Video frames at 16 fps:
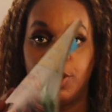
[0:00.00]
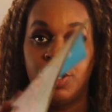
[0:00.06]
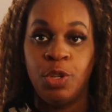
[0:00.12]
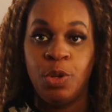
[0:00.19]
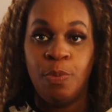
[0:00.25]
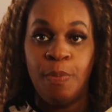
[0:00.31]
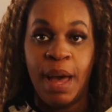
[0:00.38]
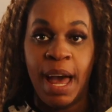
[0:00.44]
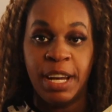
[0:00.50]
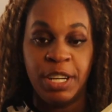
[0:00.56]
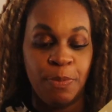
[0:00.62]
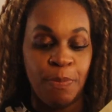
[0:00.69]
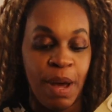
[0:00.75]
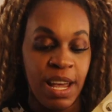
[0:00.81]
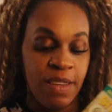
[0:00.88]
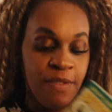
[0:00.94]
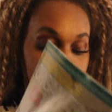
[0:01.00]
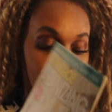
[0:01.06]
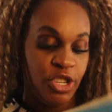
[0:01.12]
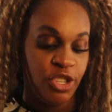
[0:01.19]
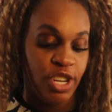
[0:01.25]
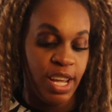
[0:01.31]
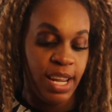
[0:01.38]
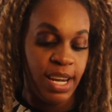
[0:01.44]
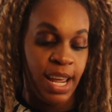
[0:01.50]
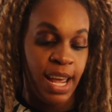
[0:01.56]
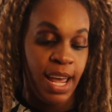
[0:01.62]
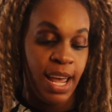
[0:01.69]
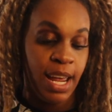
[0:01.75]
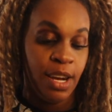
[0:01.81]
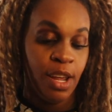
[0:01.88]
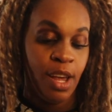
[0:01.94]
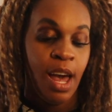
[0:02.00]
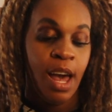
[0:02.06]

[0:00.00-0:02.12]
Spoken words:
to match my vision, and